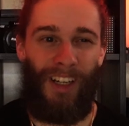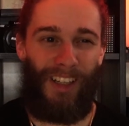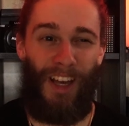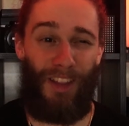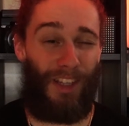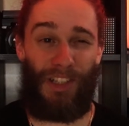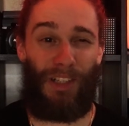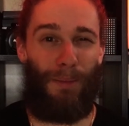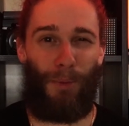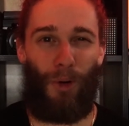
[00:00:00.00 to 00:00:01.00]
The
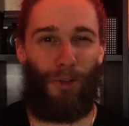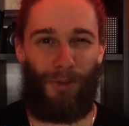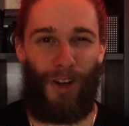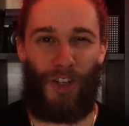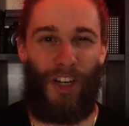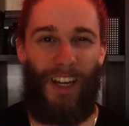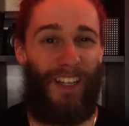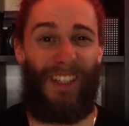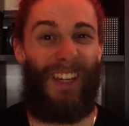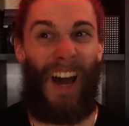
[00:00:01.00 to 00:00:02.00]
slip roll function
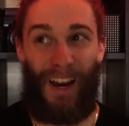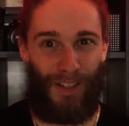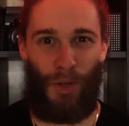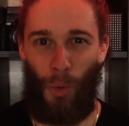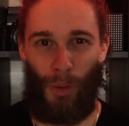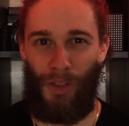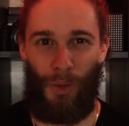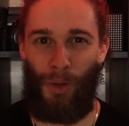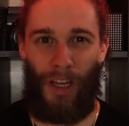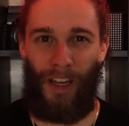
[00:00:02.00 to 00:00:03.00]
is not as cool as
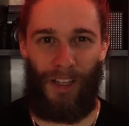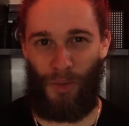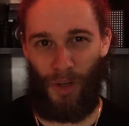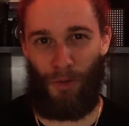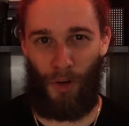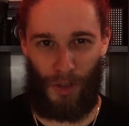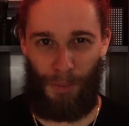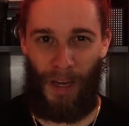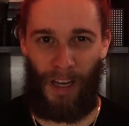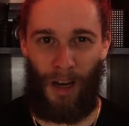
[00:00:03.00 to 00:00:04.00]
you think it is when you
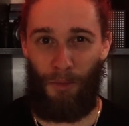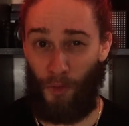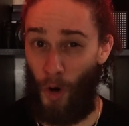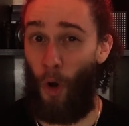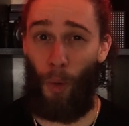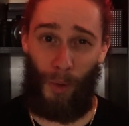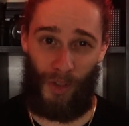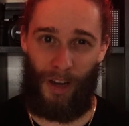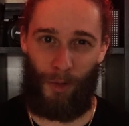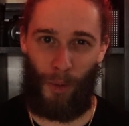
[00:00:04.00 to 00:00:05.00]
first pick it up for
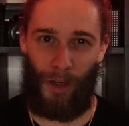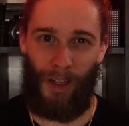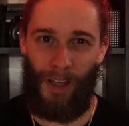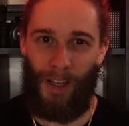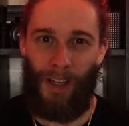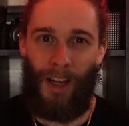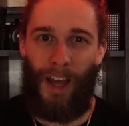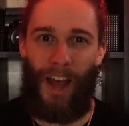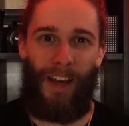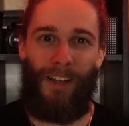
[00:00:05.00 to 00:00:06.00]
almost everyone.
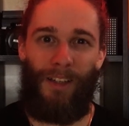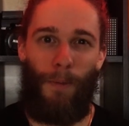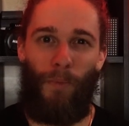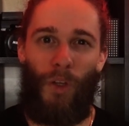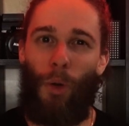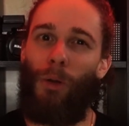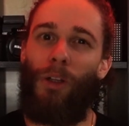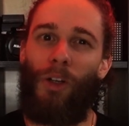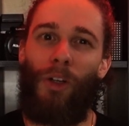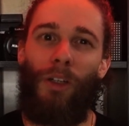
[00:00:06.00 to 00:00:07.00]
And you'll
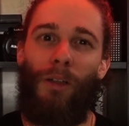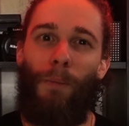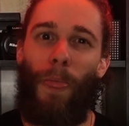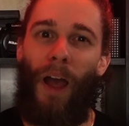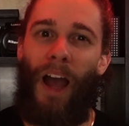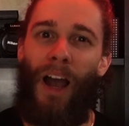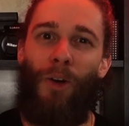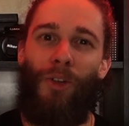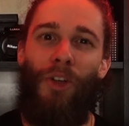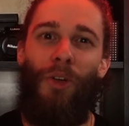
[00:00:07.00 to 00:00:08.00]
learn
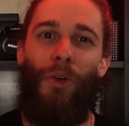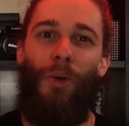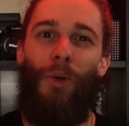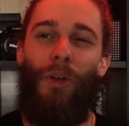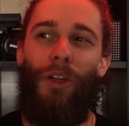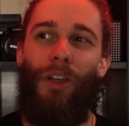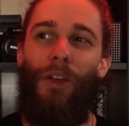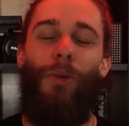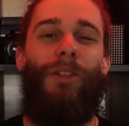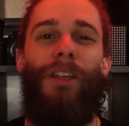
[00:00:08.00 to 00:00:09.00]
how to
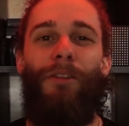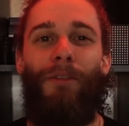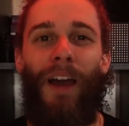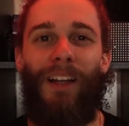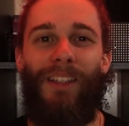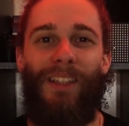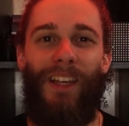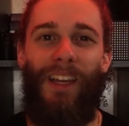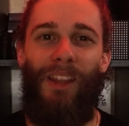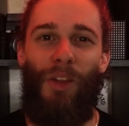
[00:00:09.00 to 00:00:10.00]
use the
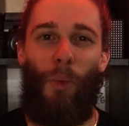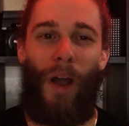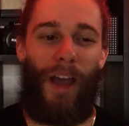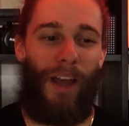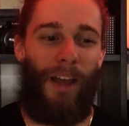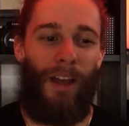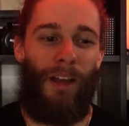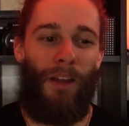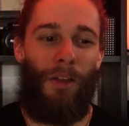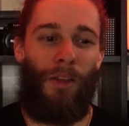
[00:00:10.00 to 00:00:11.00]
effects in the way
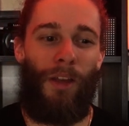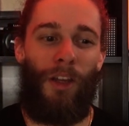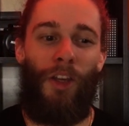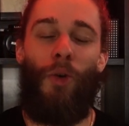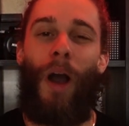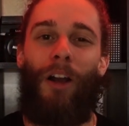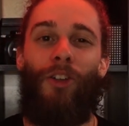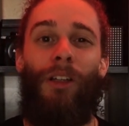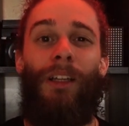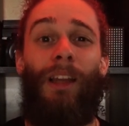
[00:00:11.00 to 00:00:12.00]
that you
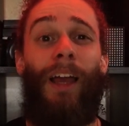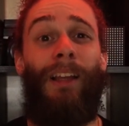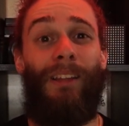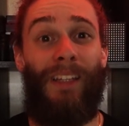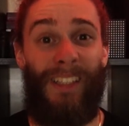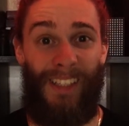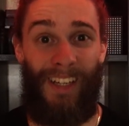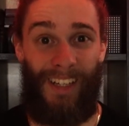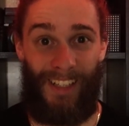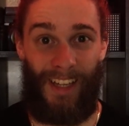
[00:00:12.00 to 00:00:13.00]
actually like
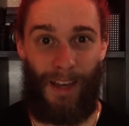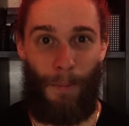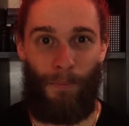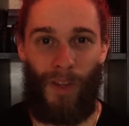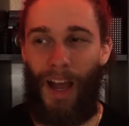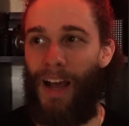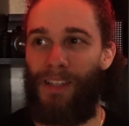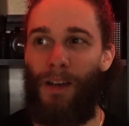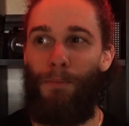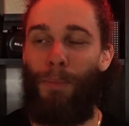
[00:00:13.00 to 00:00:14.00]
listening to them
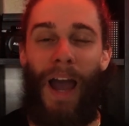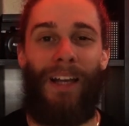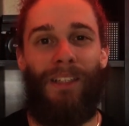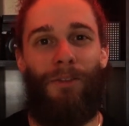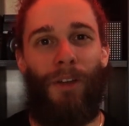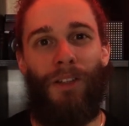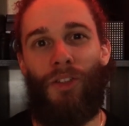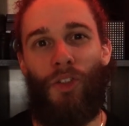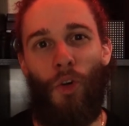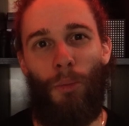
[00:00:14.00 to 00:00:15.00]
as a passive
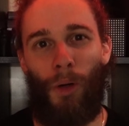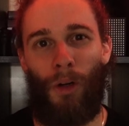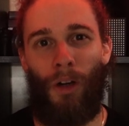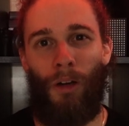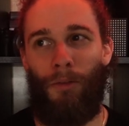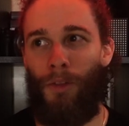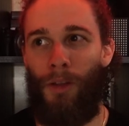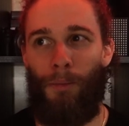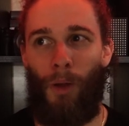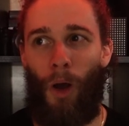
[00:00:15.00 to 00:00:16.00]
consumer of
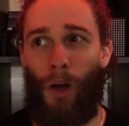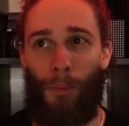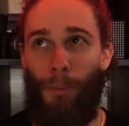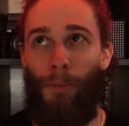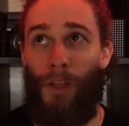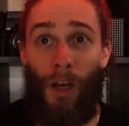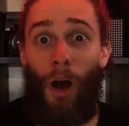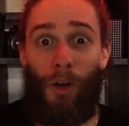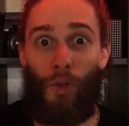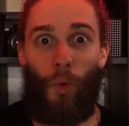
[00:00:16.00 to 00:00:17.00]
the
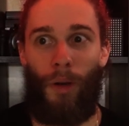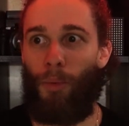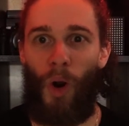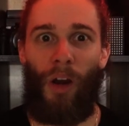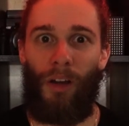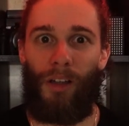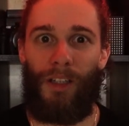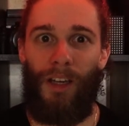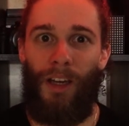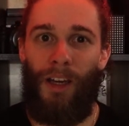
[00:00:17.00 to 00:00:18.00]
auditory
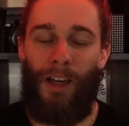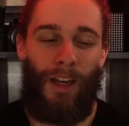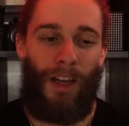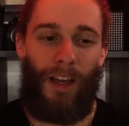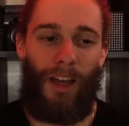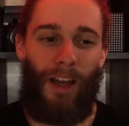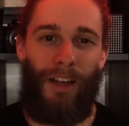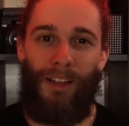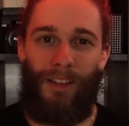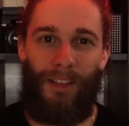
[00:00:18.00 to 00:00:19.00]
product.
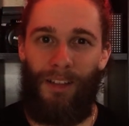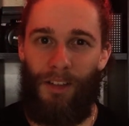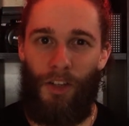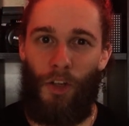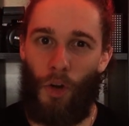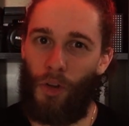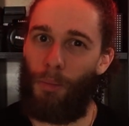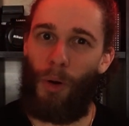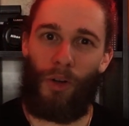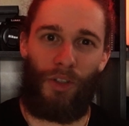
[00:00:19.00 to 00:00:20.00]
And you're the
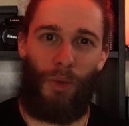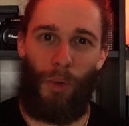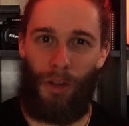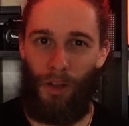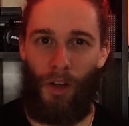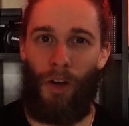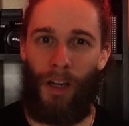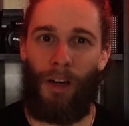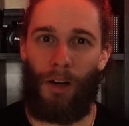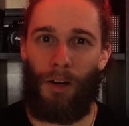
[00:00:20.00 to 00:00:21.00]
person with the good
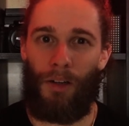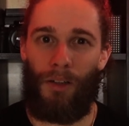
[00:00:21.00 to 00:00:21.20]
ear.